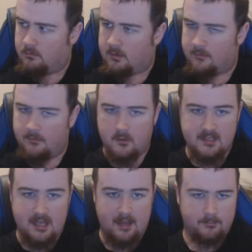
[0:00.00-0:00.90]
fuck was
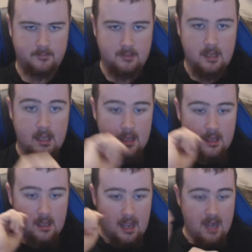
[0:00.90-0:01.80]
that?
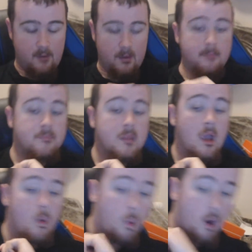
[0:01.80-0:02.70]
Anyway,
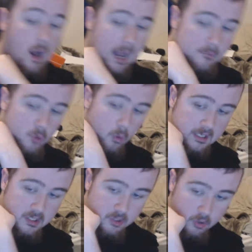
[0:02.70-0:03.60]
what I'm going
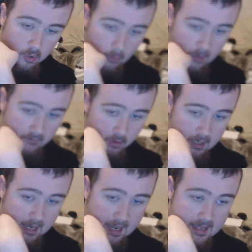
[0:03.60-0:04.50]
to do, however,
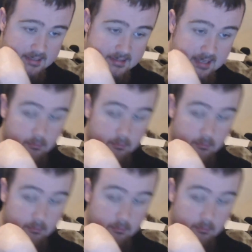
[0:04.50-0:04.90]
is I'm going